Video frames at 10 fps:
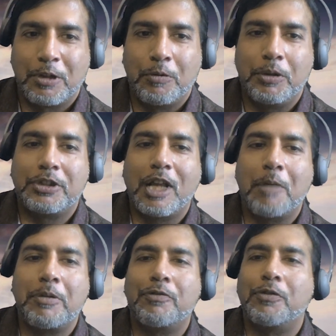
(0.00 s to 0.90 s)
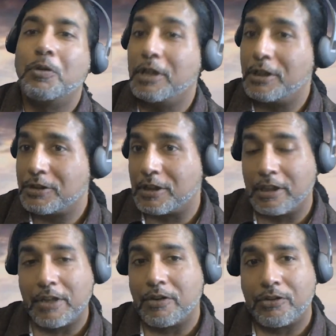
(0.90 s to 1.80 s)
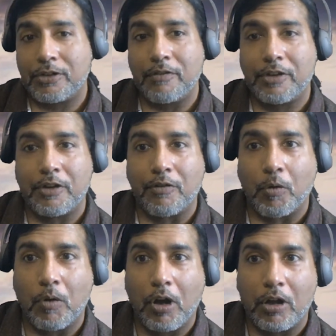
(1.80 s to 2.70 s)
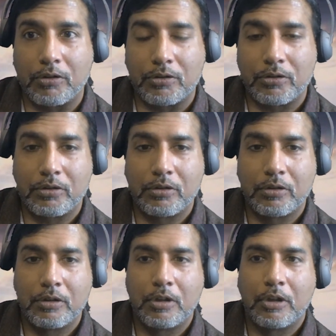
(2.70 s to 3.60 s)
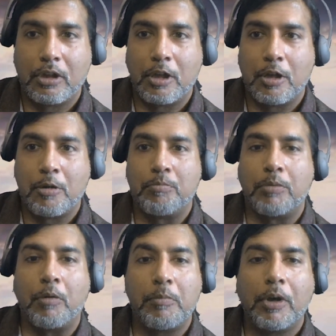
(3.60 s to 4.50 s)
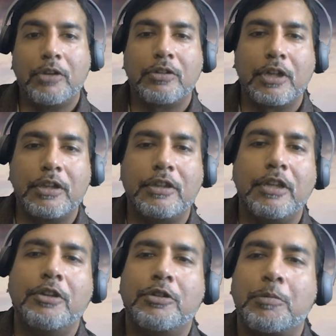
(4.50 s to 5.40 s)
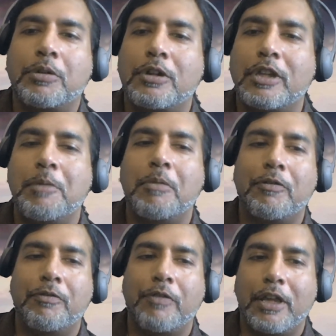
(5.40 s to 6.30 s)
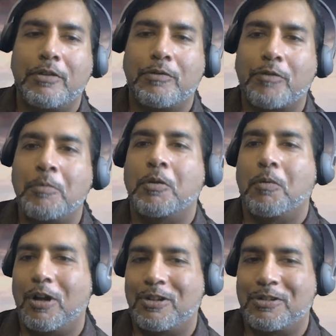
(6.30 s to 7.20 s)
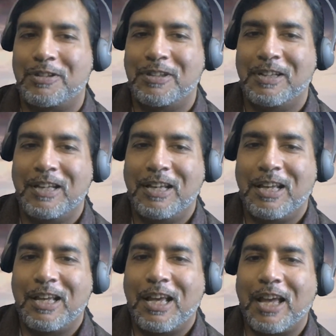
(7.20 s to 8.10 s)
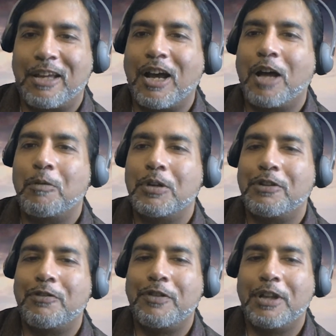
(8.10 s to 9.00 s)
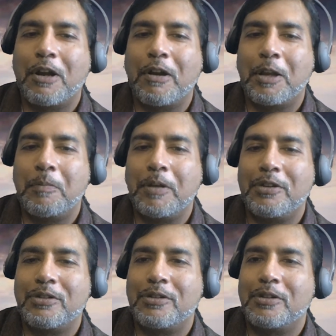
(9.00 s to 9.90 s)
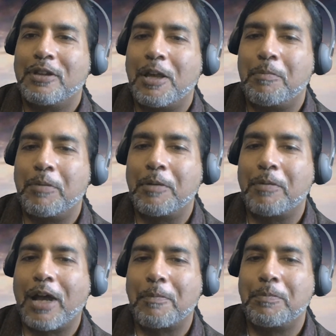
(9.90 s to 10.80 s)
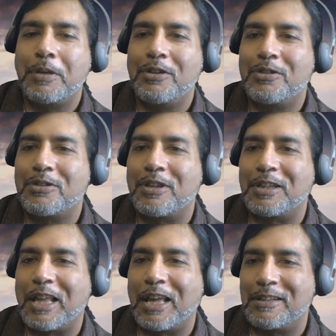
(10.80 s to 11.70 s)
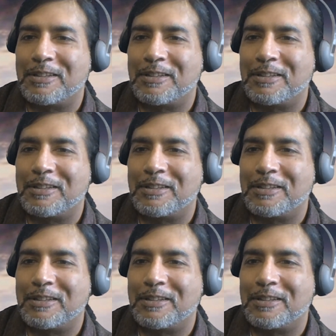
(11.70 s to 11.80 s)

We should not be foolish and leave the safety of our walls, but we must continue to proclaim our faith from the walls, and God will defeat our enemies and bring back peace to the land.